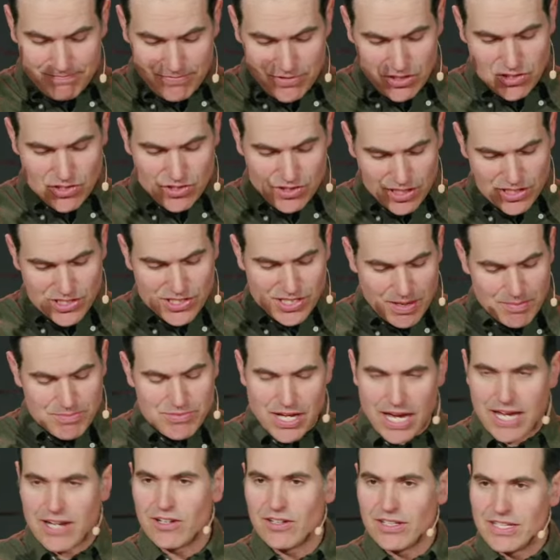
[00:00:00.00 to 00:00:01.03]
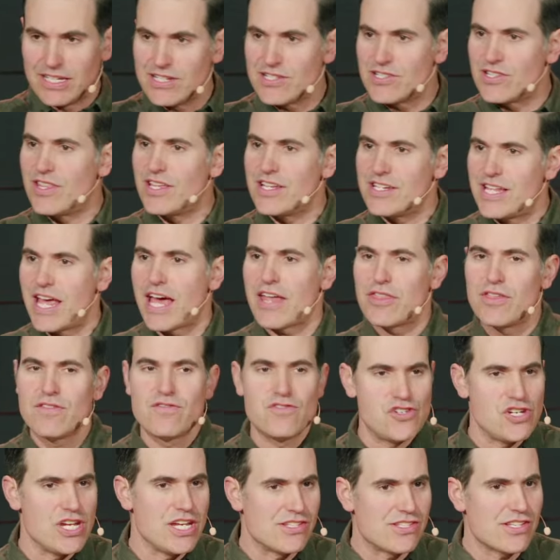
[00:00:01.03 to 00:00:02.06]
the sort of subtitle is The Death of
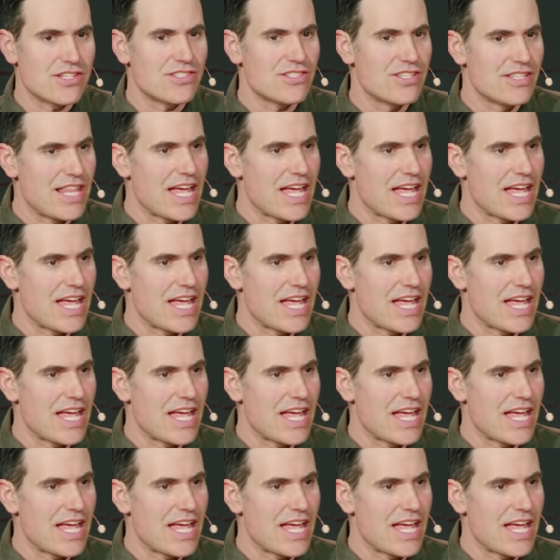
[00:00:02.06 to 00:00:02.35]
Jesus,